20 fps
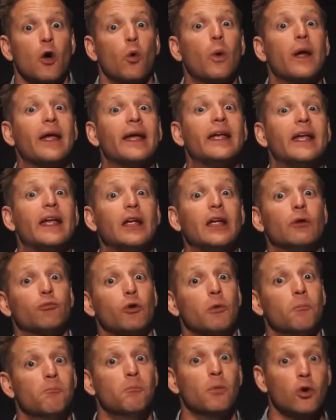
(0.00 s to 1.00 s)
where He
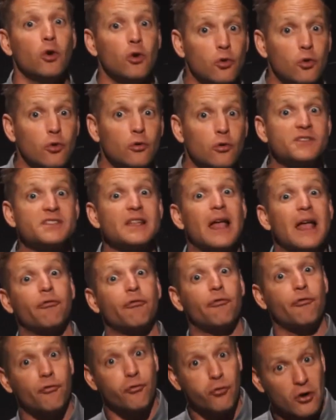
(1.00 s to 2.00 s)
removes that
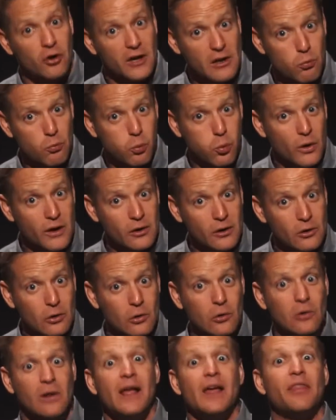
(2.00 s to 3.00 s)
free
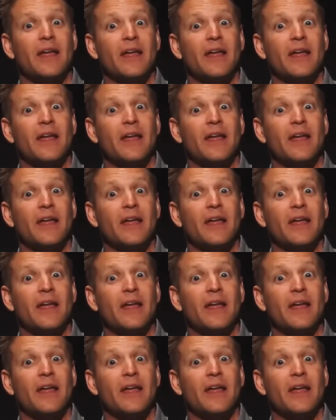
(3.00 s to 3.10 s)
will